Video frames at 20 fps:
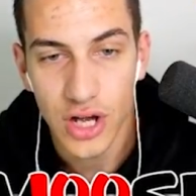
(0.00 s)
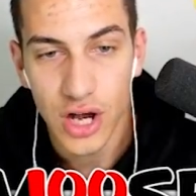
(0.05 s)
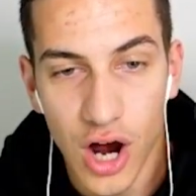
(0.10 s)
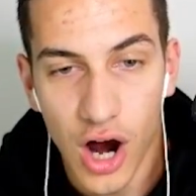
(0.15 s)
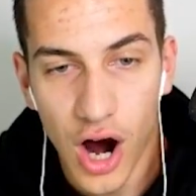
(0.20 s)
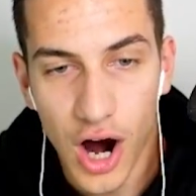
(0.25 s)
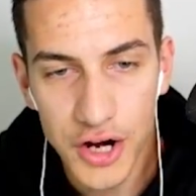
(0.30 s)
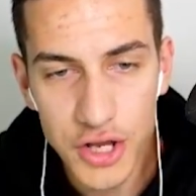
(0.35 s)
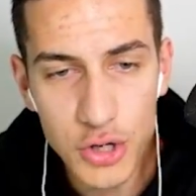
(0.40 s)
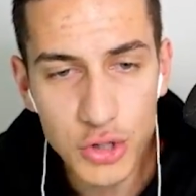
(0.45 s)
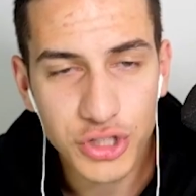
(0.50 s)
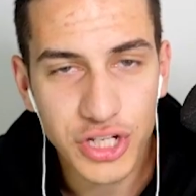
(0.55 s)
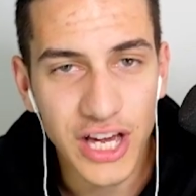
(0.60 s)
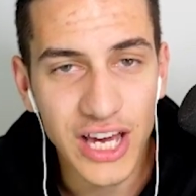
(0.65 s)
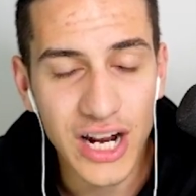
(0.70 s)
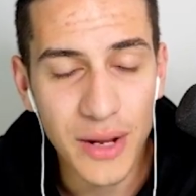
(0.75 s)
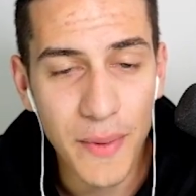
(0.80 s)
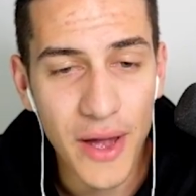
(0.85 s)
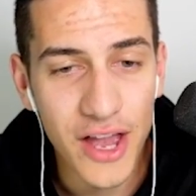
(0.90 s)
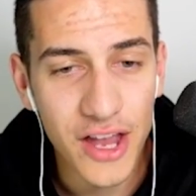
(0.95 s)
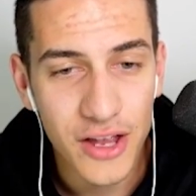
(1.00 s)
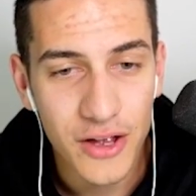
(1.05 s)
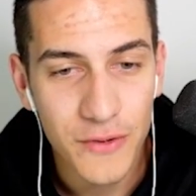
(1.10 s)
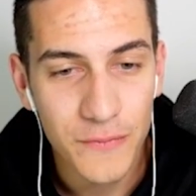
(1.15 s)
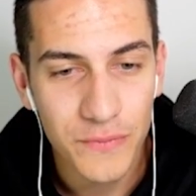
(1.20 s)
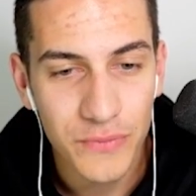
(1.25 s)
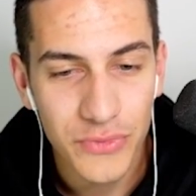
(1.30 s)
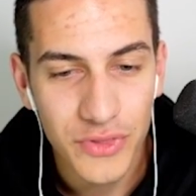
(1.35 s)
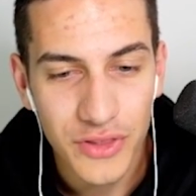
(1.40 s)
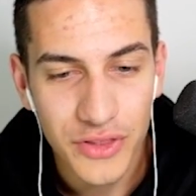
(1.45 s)
Are you kidding me?
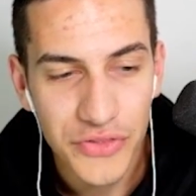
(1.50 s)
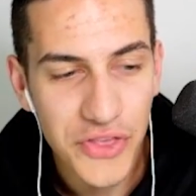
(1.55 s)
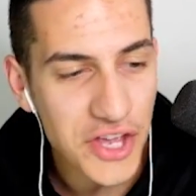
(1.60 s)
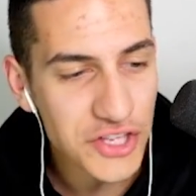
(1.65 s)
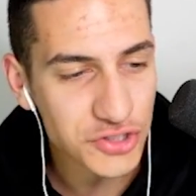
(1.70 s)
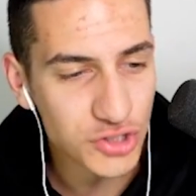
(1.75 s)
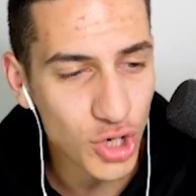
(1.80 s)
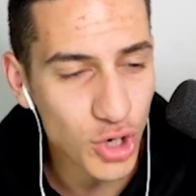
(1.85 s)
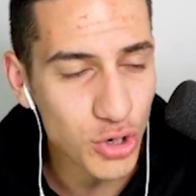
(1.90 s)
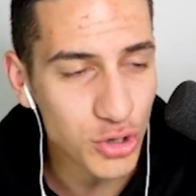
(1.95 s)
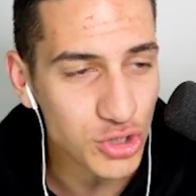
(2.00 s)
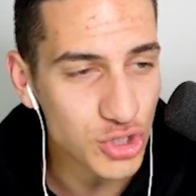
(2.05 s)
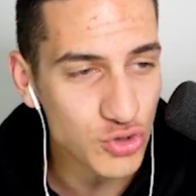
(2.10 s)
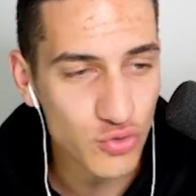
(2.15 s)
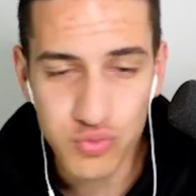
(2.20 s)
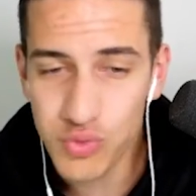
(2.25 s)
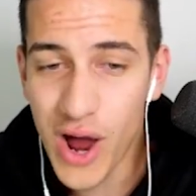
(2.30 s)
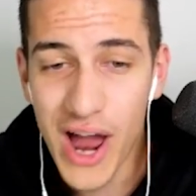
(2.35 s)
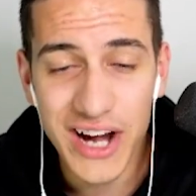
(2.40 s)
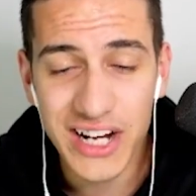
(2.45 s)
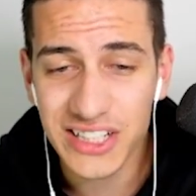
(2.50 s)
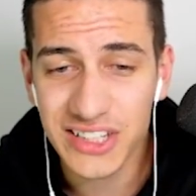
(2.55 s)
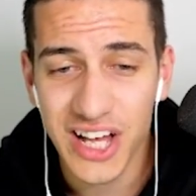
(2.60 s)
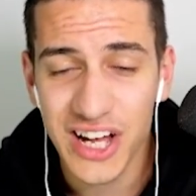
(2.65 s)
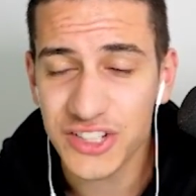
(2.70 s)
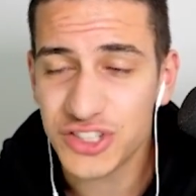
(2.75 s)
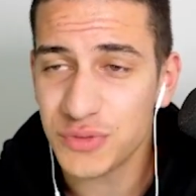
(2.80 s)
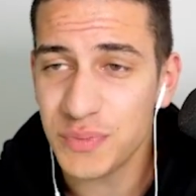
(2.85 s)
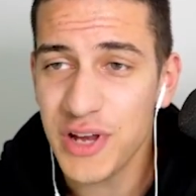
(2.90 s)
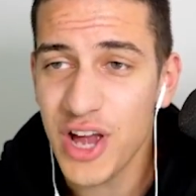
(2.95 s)
This dude just rocket
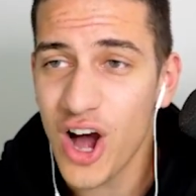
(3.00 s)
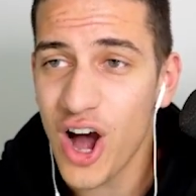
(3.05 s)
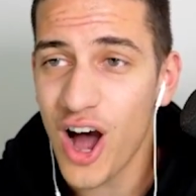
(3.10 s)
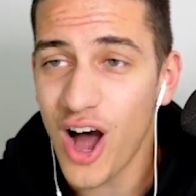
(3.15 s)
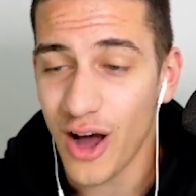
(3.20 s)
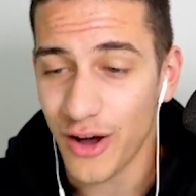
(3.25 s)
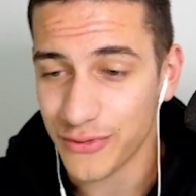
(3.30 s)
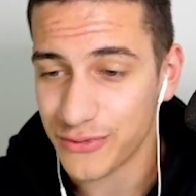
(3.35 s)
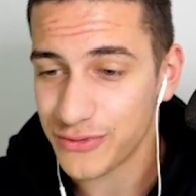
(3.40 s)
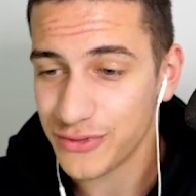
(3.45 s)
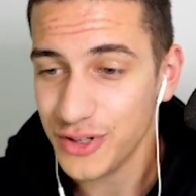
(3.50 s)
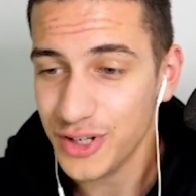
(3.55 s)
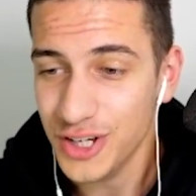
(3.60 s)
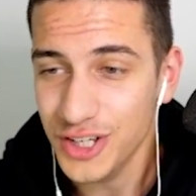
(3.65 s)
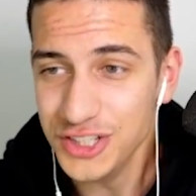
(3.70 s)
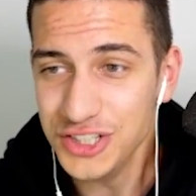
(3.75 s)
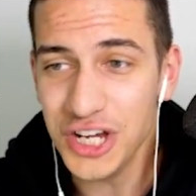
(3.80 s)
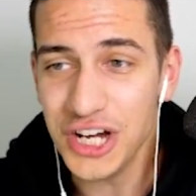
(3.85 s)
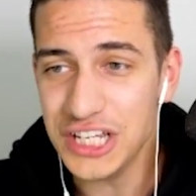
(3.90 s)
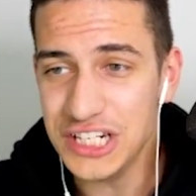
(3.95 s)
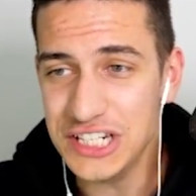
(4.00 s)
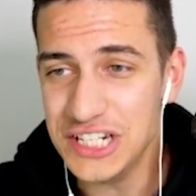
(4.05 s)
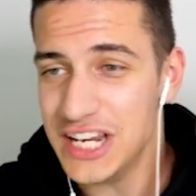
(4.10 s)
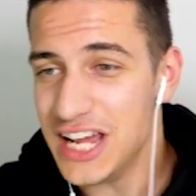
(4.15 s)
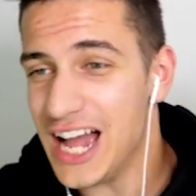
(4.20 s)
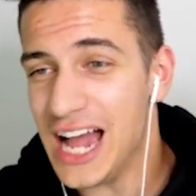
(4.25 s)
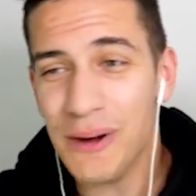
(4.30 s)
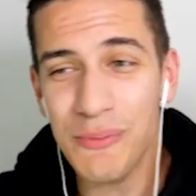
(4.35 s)
launching me off. You nub,